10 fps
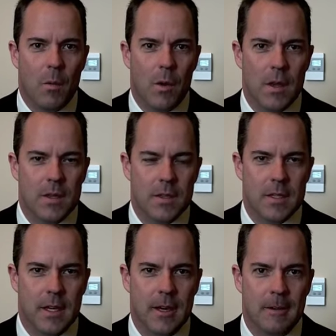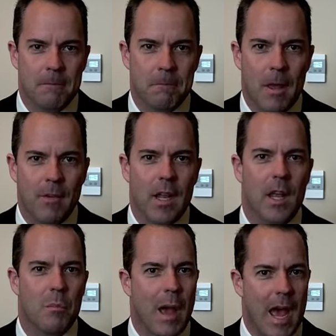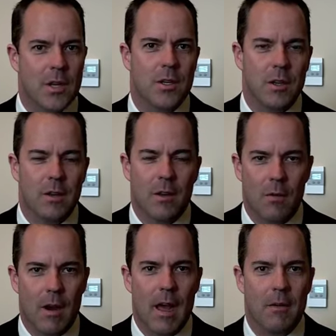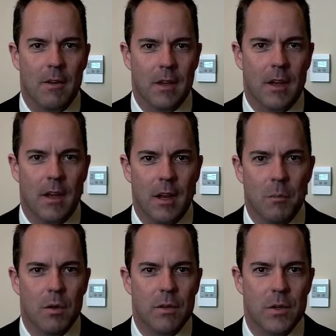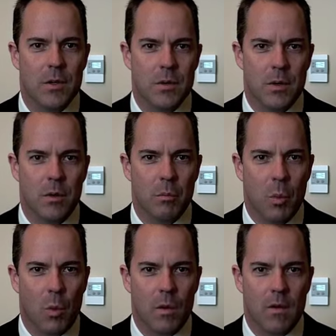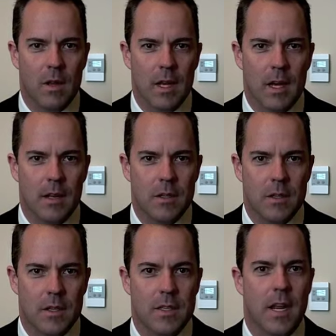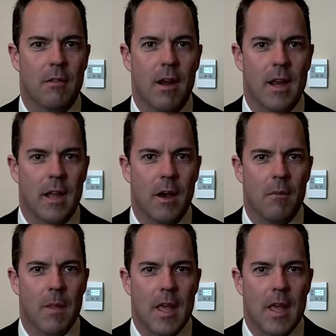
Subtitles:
was I've got a lot of passion around a number of issues that are important to the state right now.